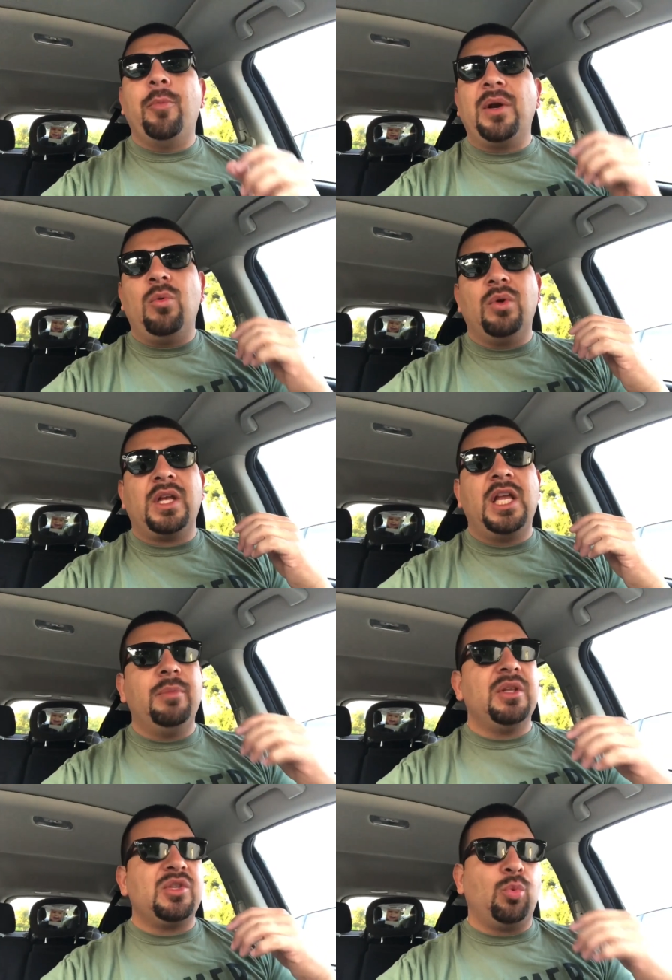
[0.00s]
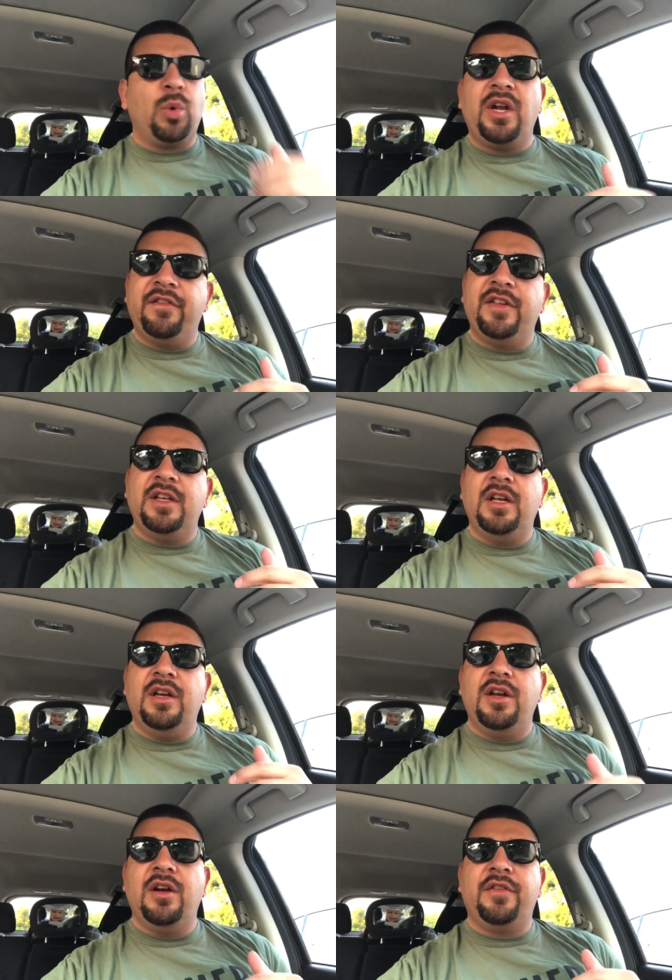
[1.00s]
I want to keep this relevant
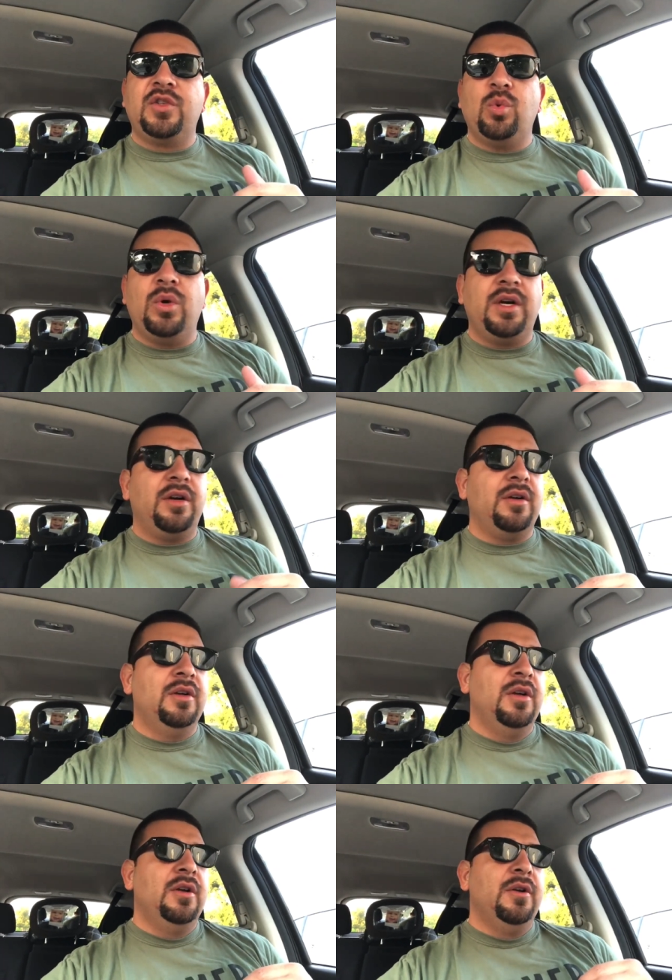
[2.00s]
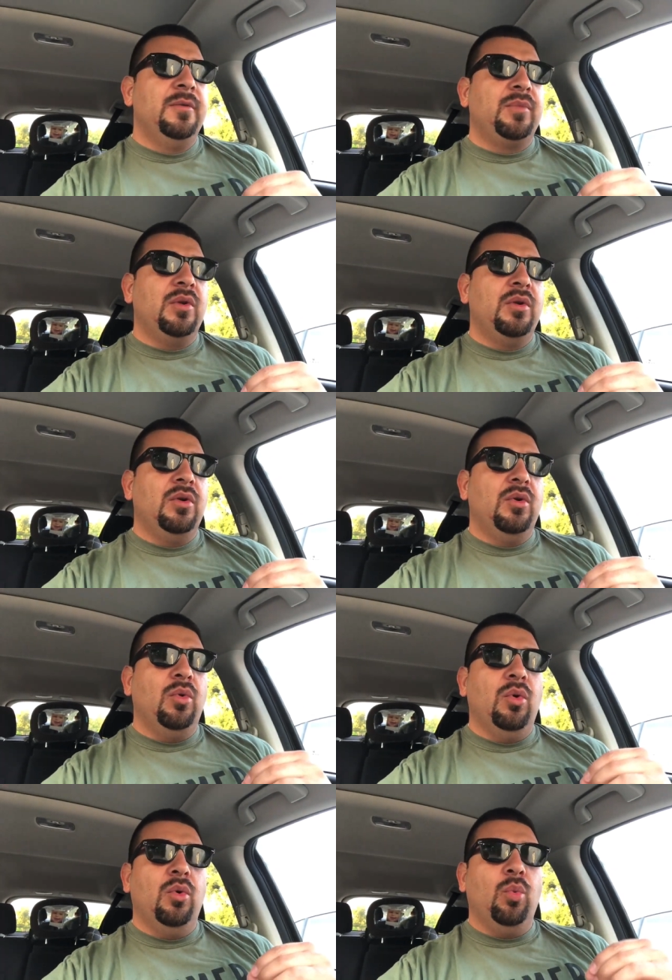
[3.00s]
enough to where
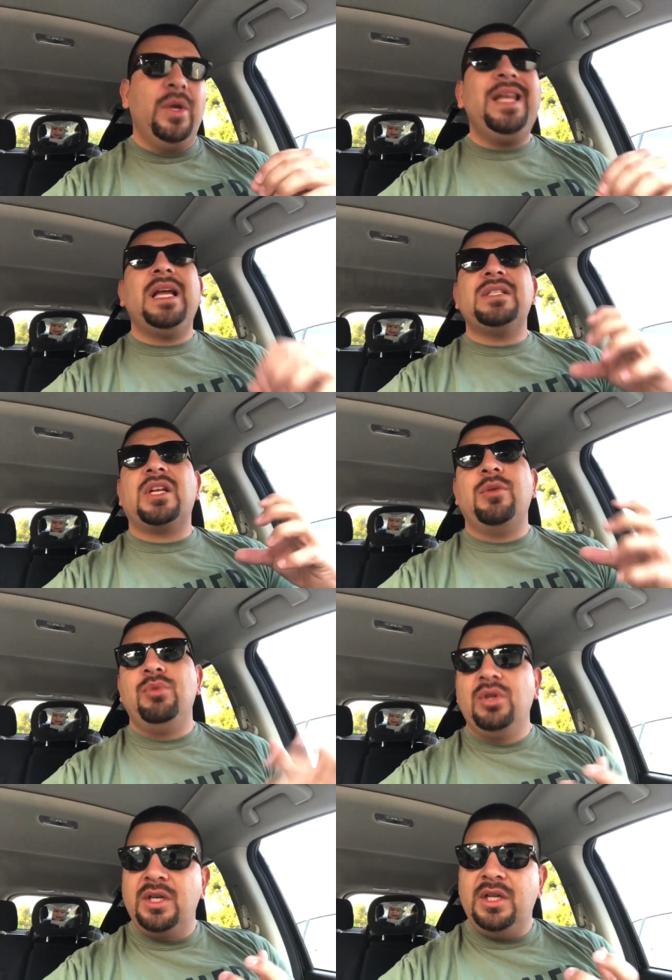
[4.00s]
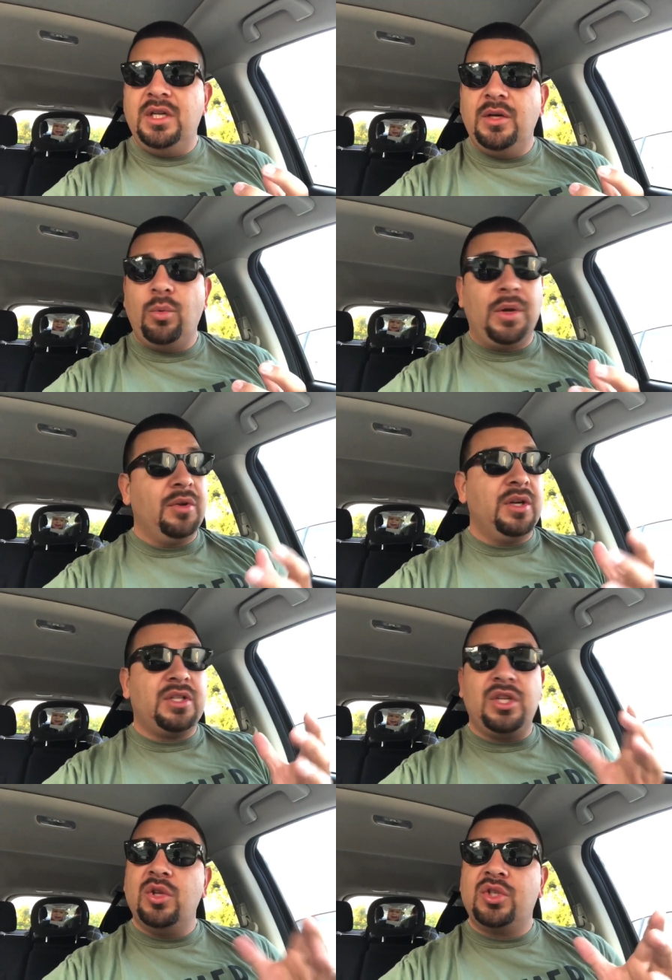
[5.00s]
we as a community, whether it's a
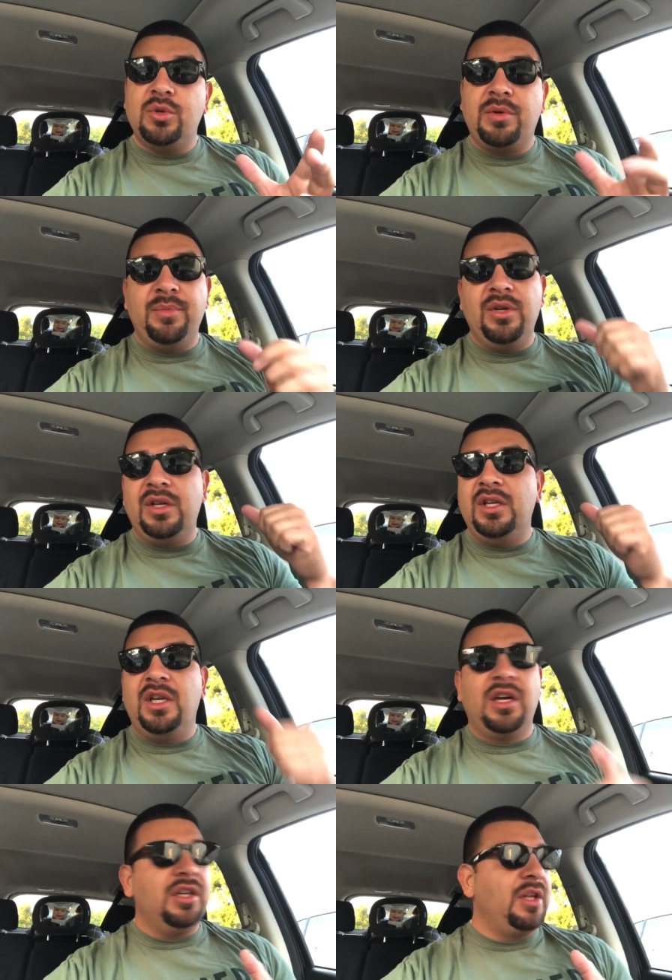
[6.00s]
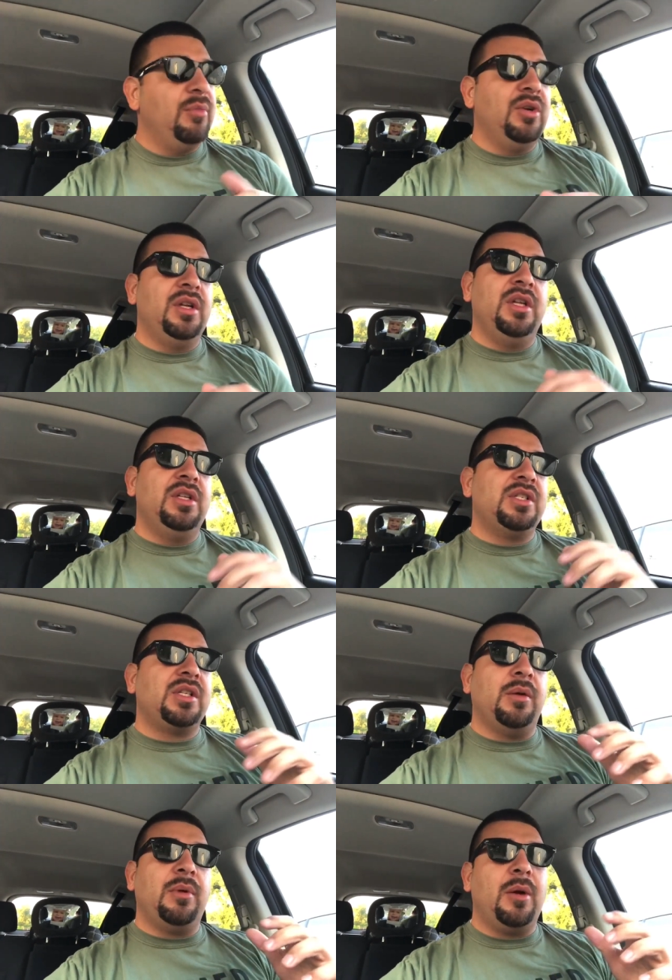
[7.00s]
YouTube community, a gun community, just
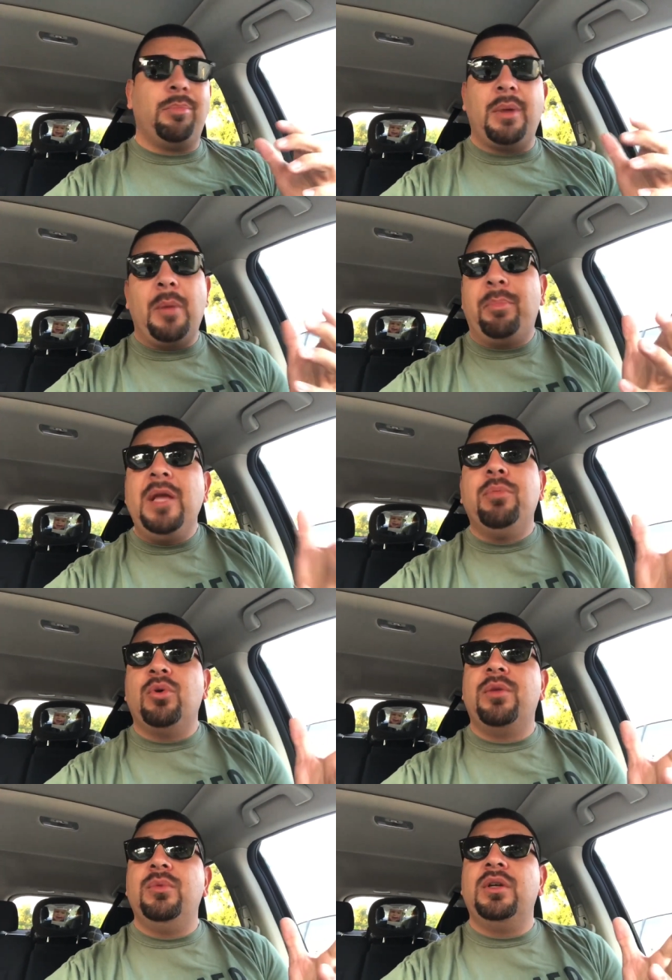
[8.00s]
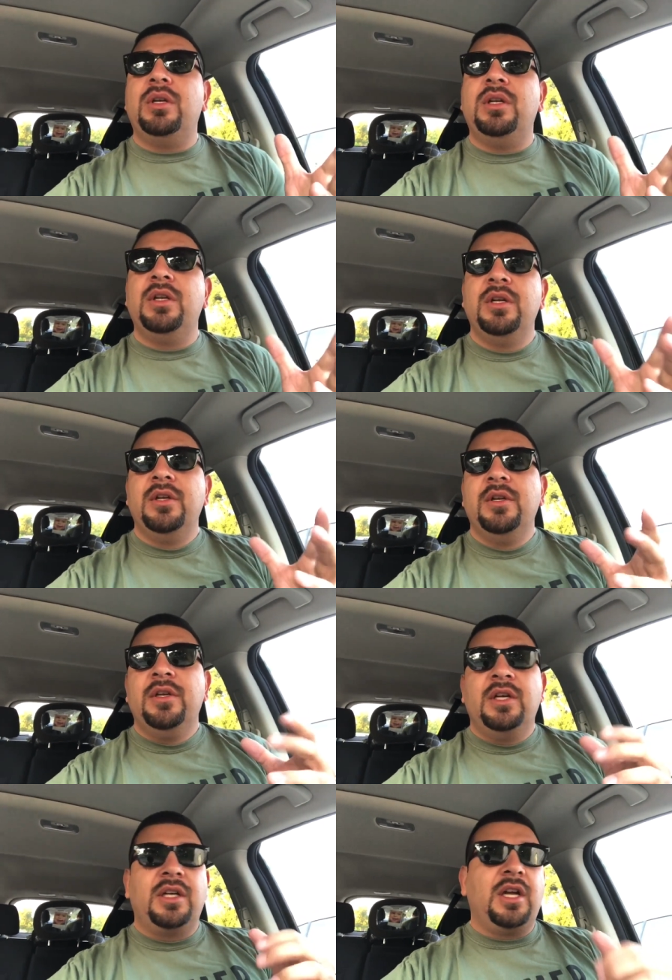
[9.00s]
a, a, a people community,
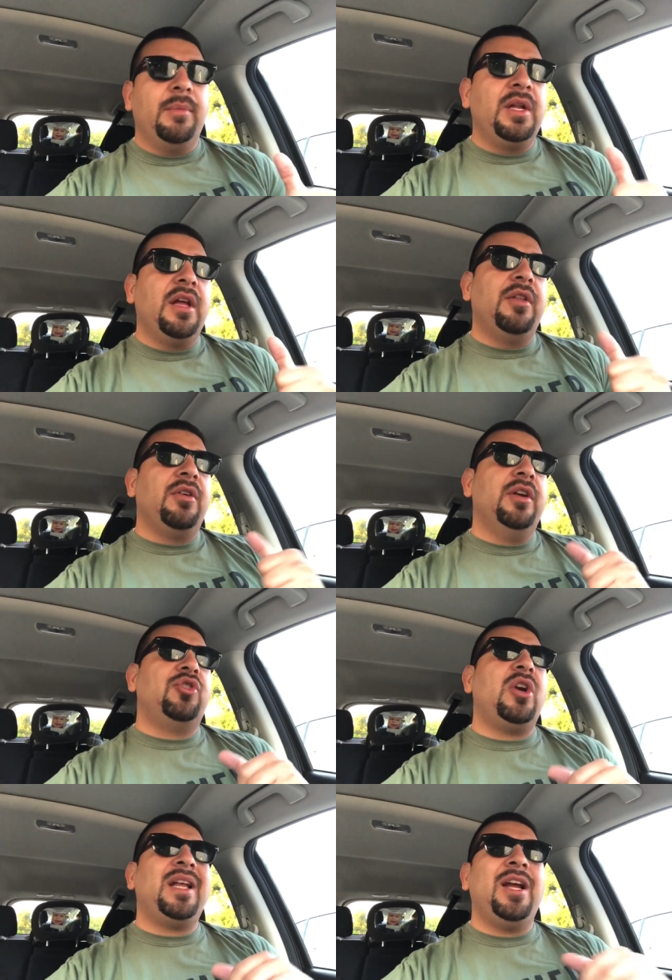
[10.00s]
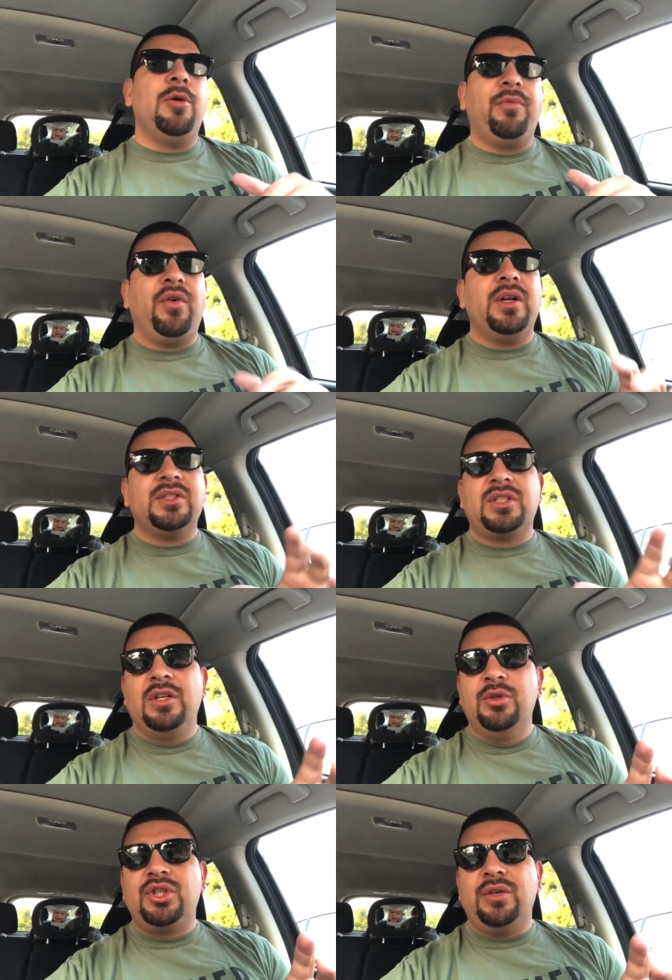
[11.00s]
come together and try to help find a
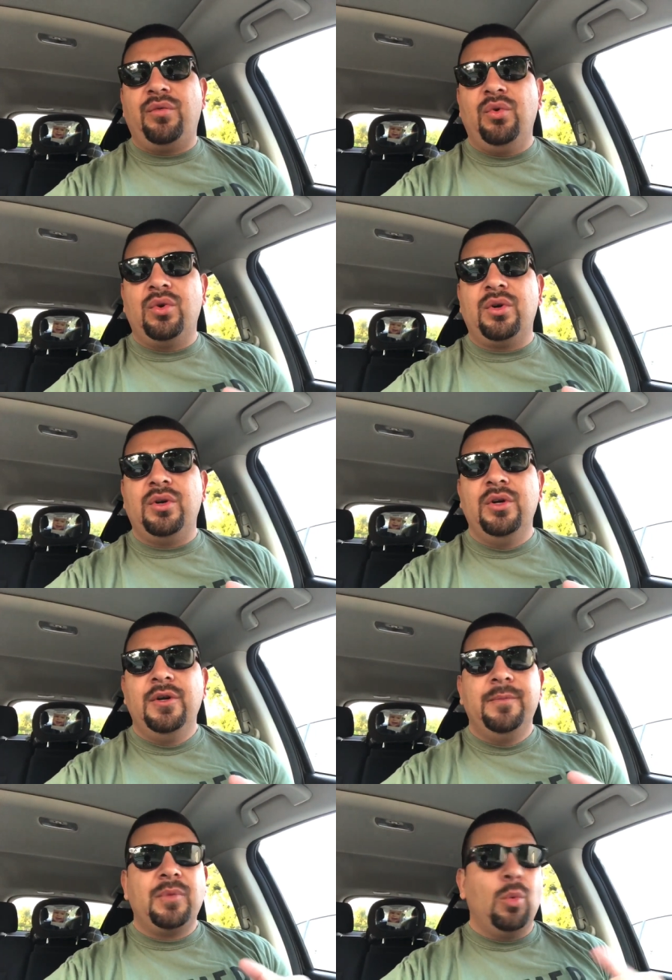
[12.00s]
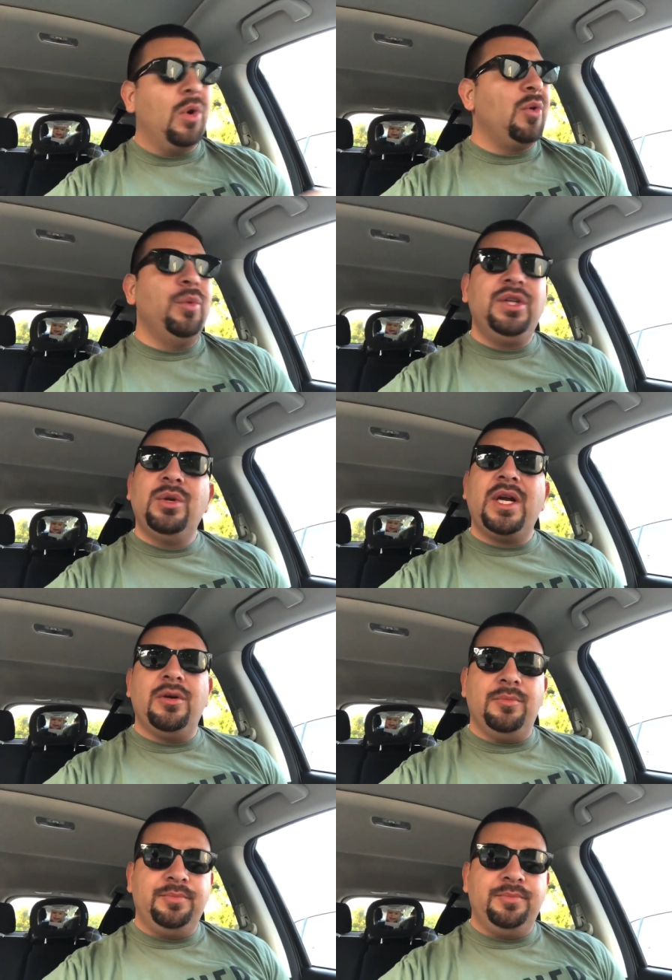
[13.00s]
solution for what can we do to help.